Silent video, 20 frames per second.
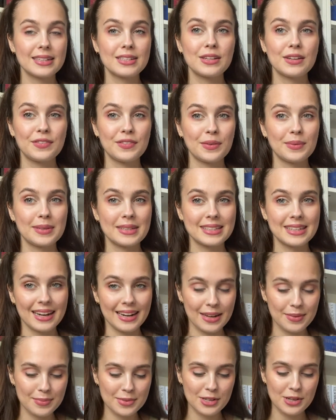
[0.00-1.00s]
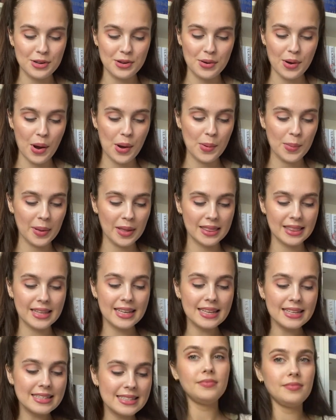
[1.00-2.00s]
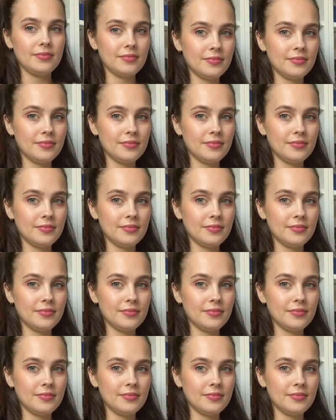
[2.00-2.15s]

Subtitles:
to film this clip to open this.